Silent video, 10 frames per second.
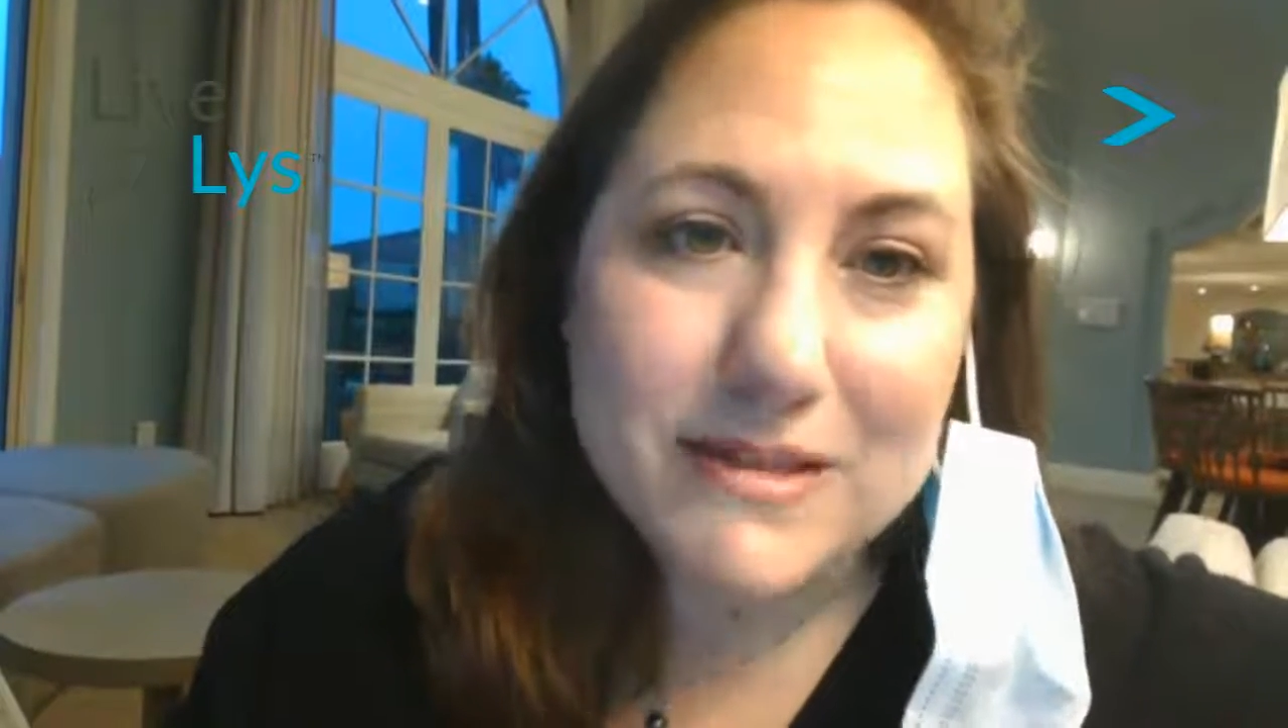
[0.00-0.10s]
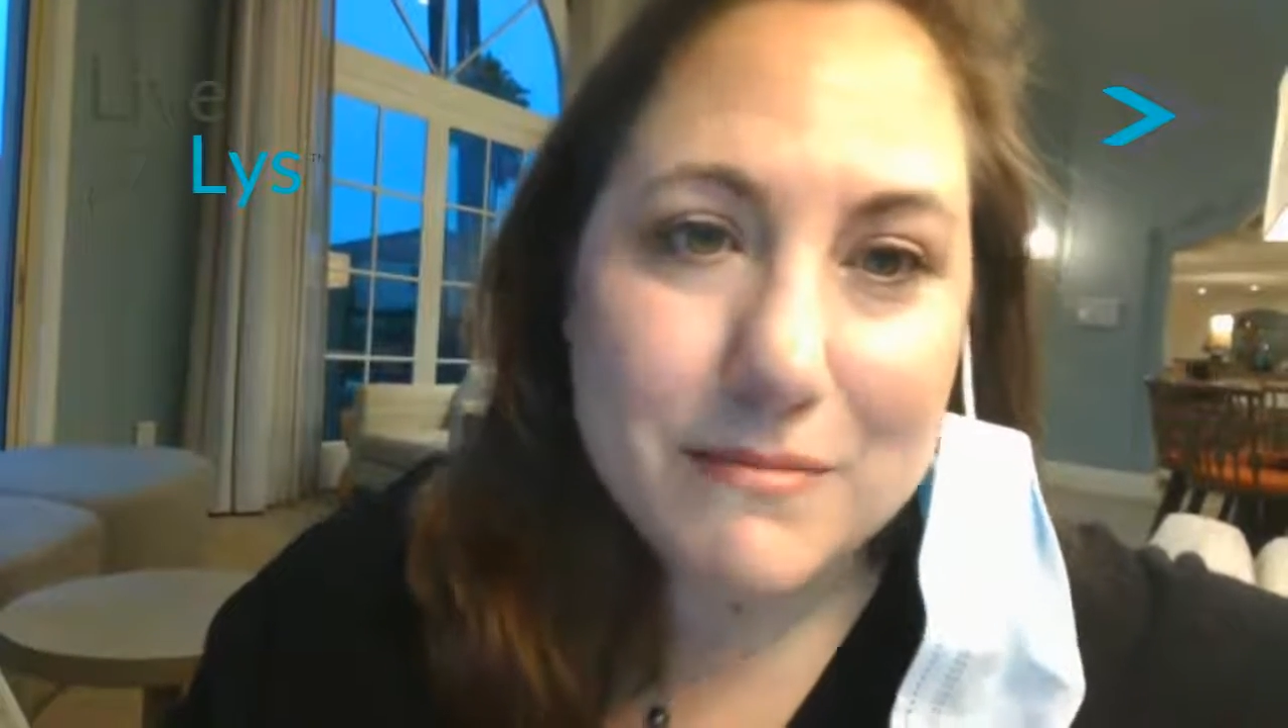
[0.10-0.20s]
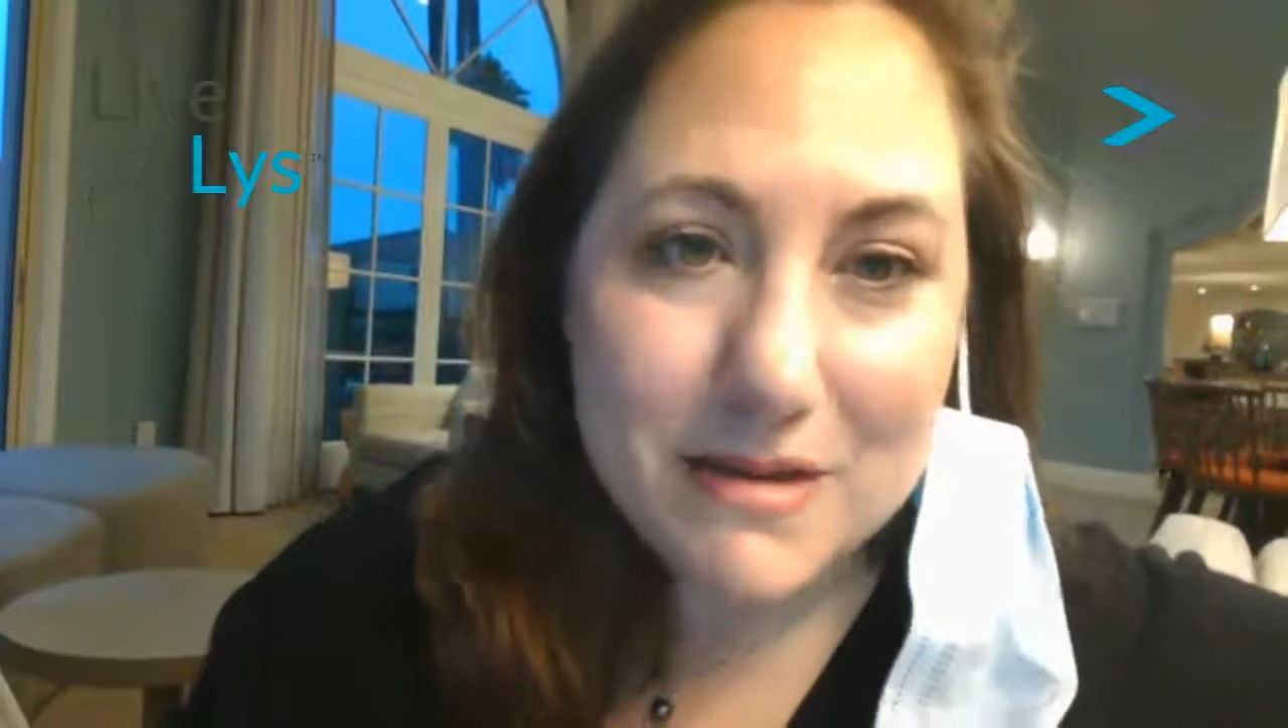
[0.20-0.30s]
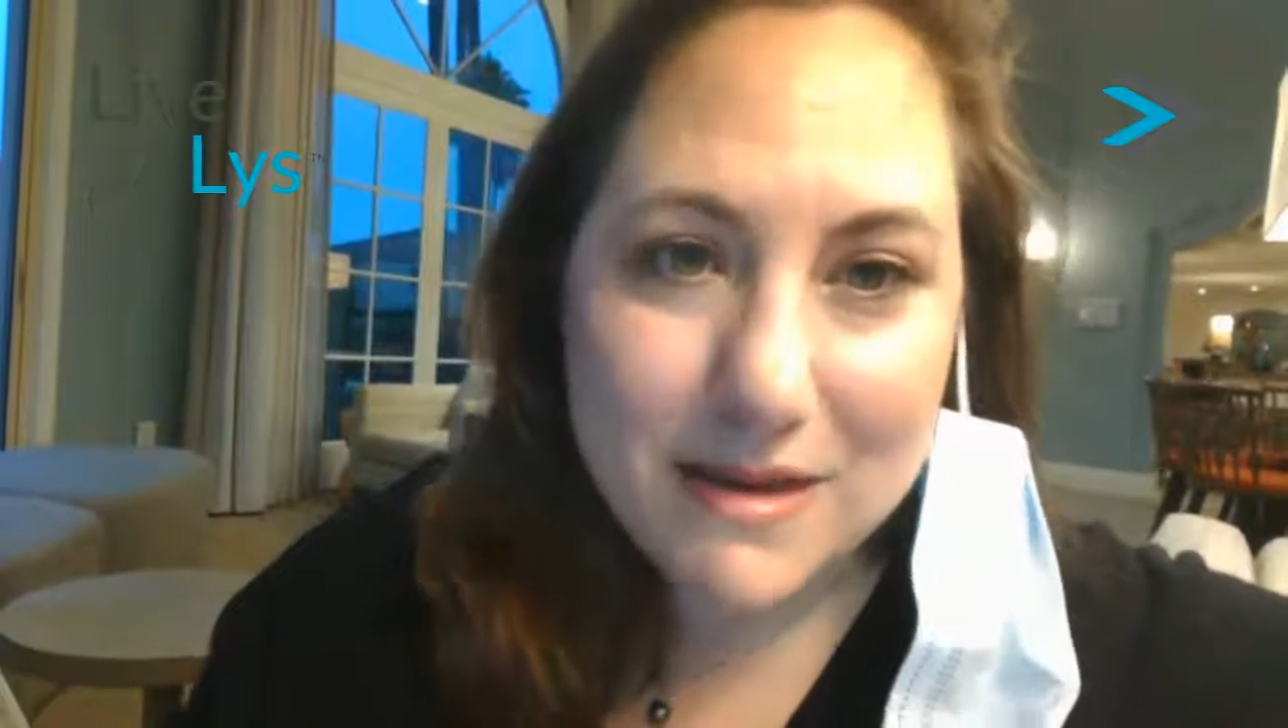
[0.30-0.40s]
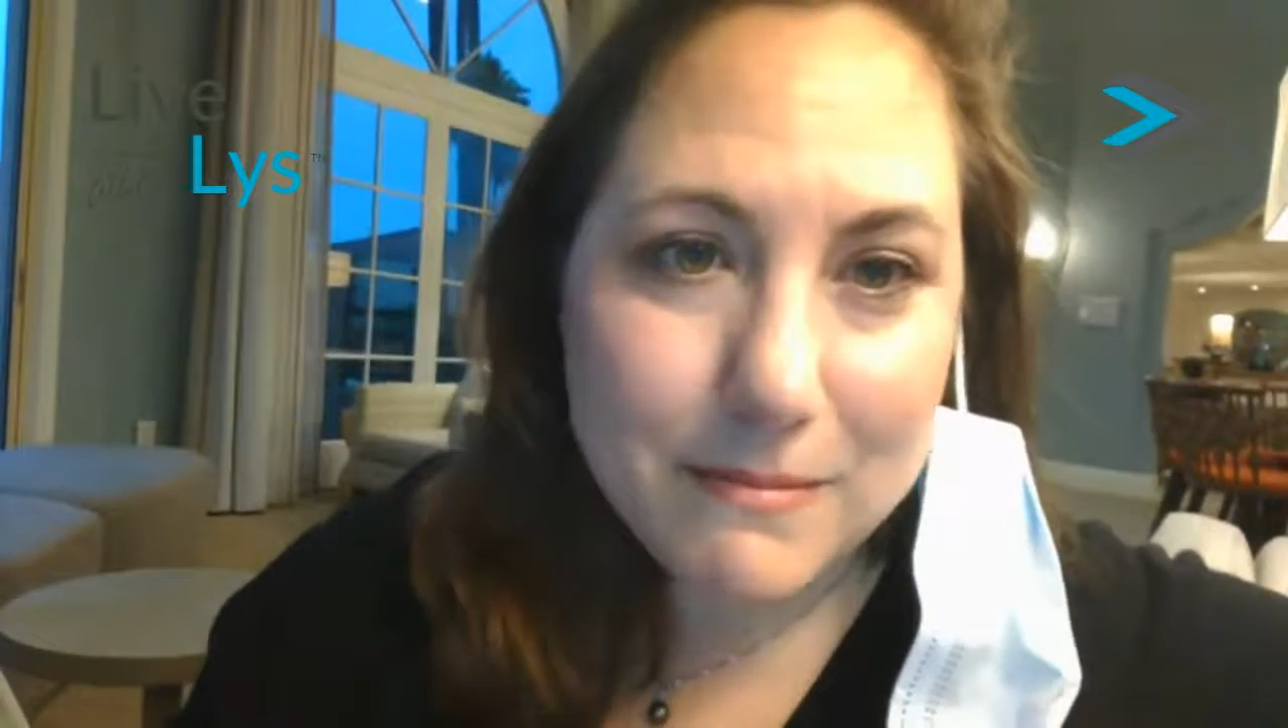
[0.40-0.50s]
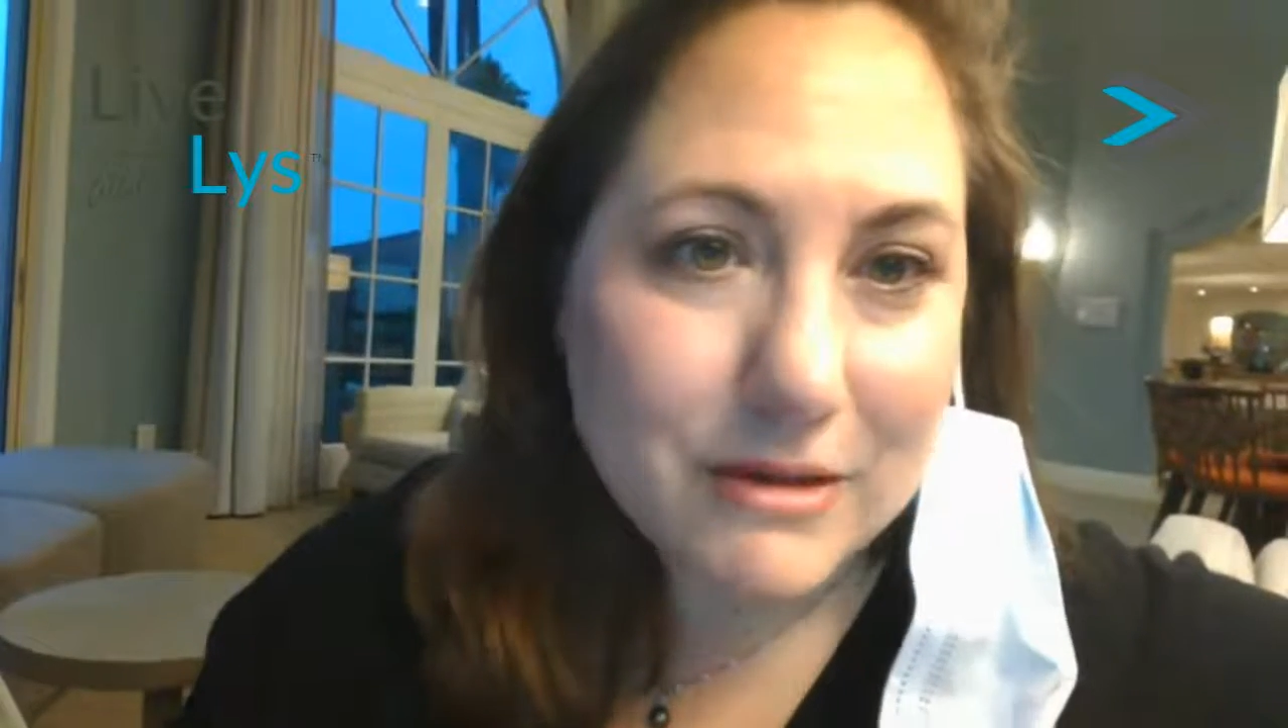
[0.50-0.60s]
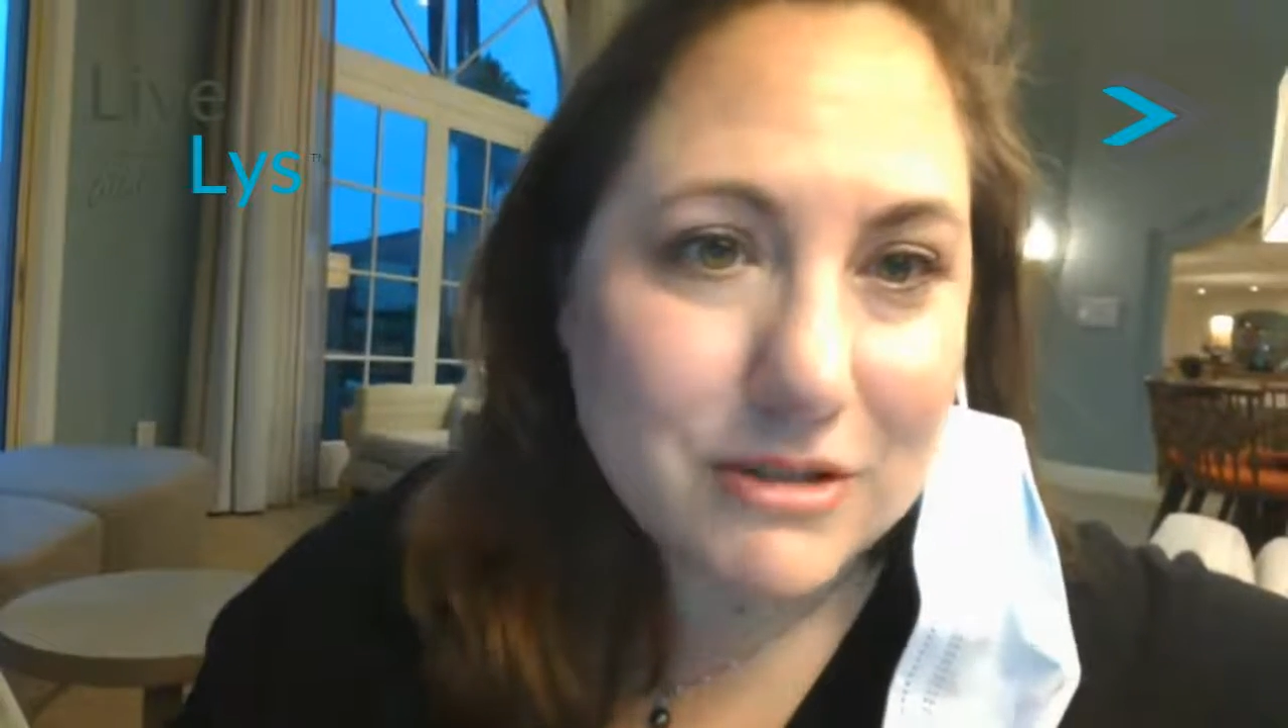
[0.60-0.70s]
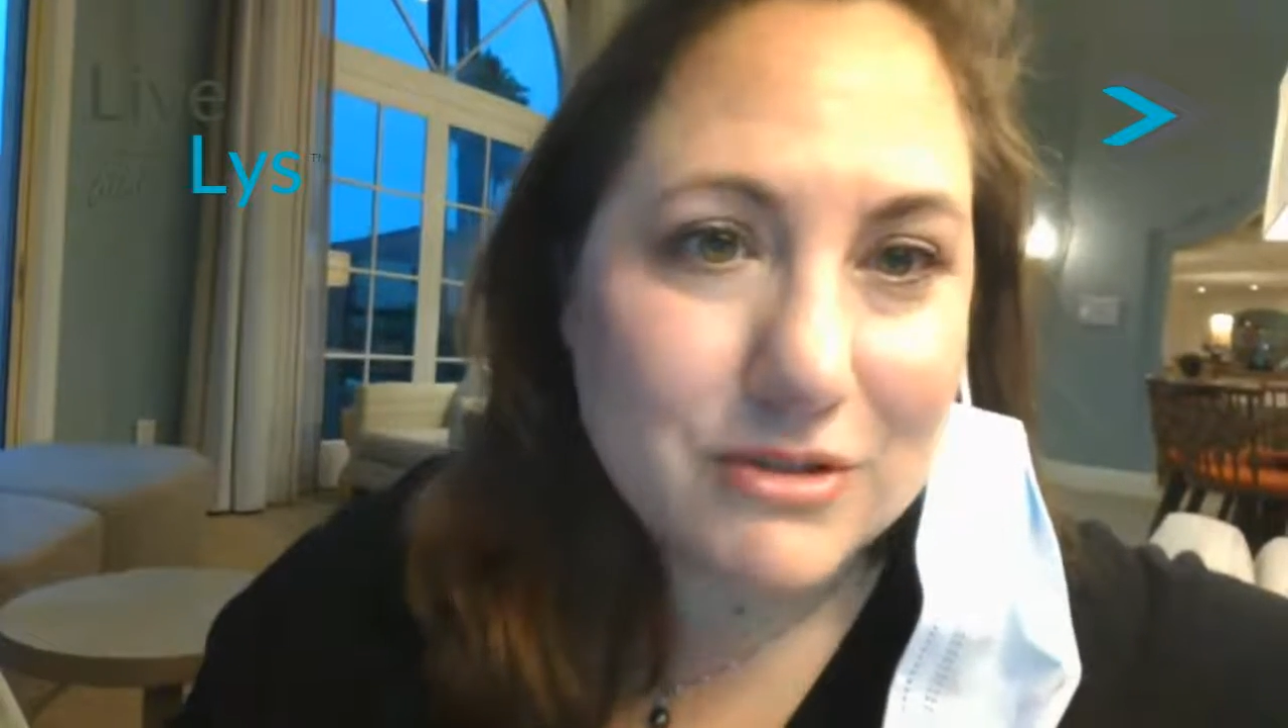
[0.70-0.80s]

or send an email